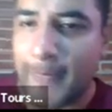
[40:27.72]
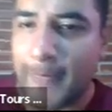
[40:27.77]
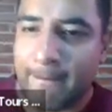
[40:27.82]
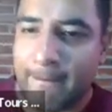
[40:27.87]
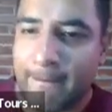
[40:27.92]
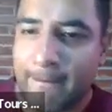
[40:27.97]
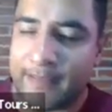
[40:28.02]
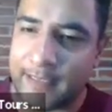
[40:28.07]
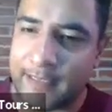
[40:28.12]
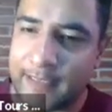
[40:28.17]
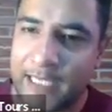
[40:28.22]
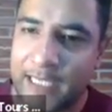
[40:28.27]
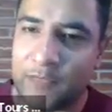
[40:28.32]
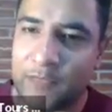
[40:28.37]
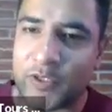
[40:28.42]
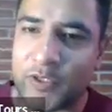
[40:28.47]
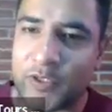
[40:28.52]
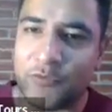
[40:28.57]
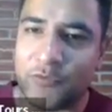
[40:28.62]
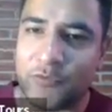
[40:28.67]
And the
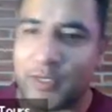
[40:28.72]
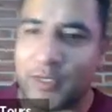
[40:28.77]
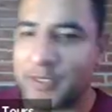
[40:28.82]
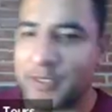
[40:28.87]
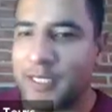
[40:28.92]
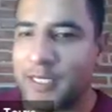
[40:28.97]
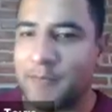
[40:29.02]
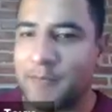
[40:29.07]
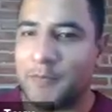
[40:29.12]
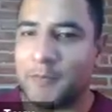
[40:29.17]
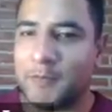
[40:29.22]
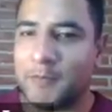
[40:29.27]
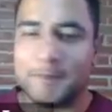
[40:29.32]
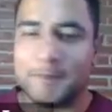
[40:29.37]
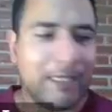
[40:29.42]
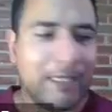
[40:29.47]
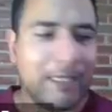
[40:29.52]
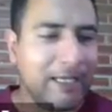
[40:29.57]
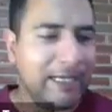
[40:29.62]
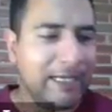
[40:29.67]
language, for example.
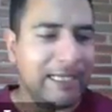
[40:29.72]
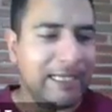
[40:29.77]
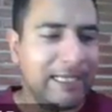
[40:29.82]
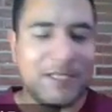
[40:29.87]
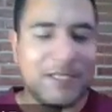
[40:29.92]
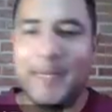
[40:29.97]
It's